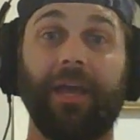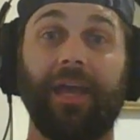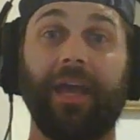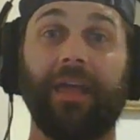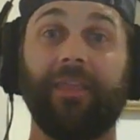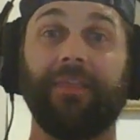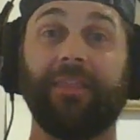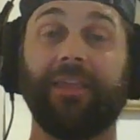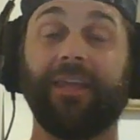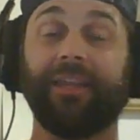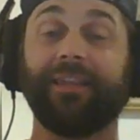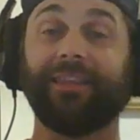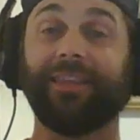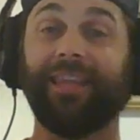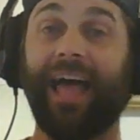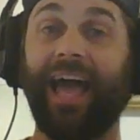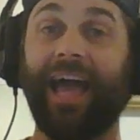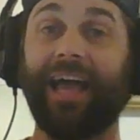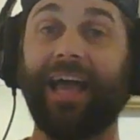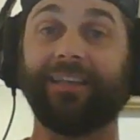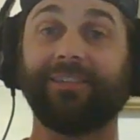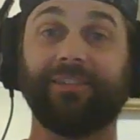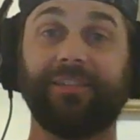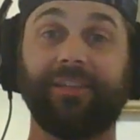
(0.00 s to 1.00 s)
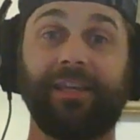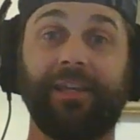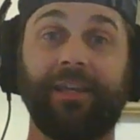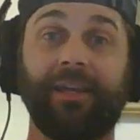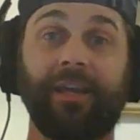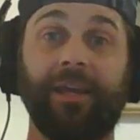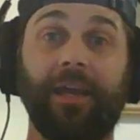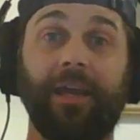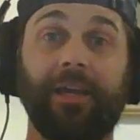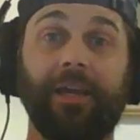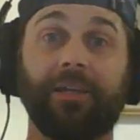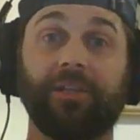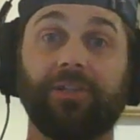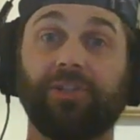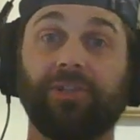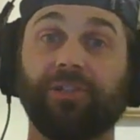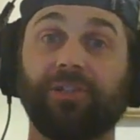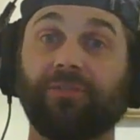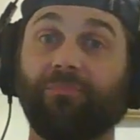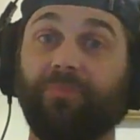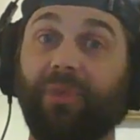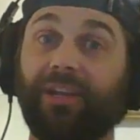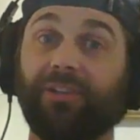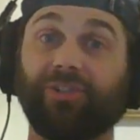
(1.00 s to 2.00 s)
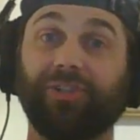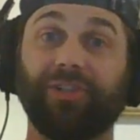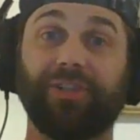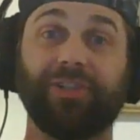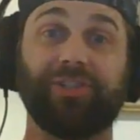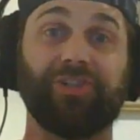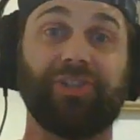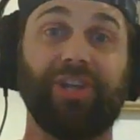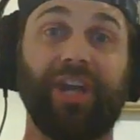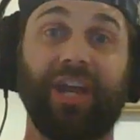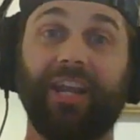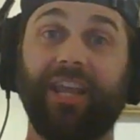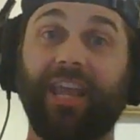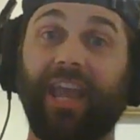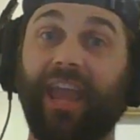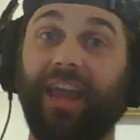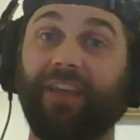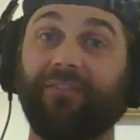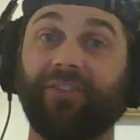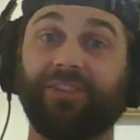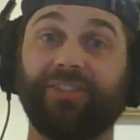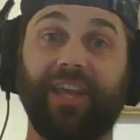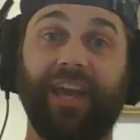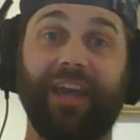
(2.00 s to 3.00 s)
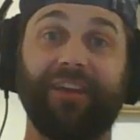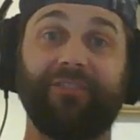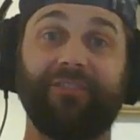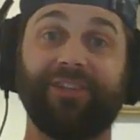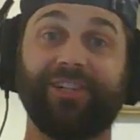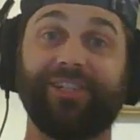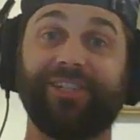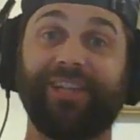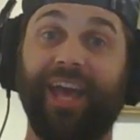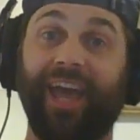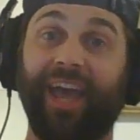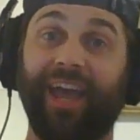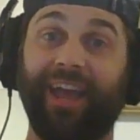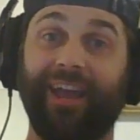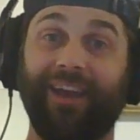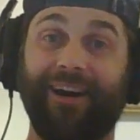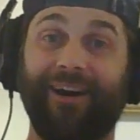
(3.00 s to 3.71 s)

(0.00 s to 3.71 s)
And then lastly, just make sure to check Canvas every day.